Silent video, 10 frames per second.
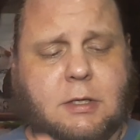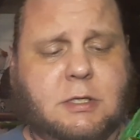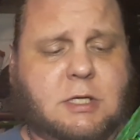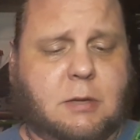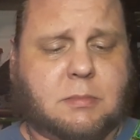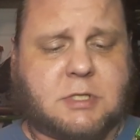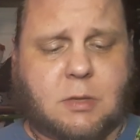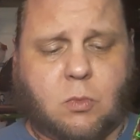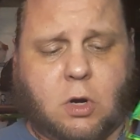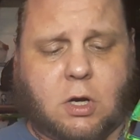some
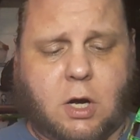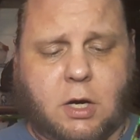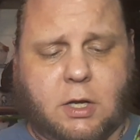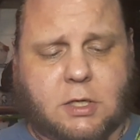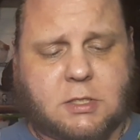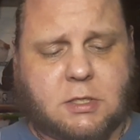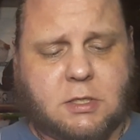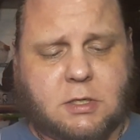work on it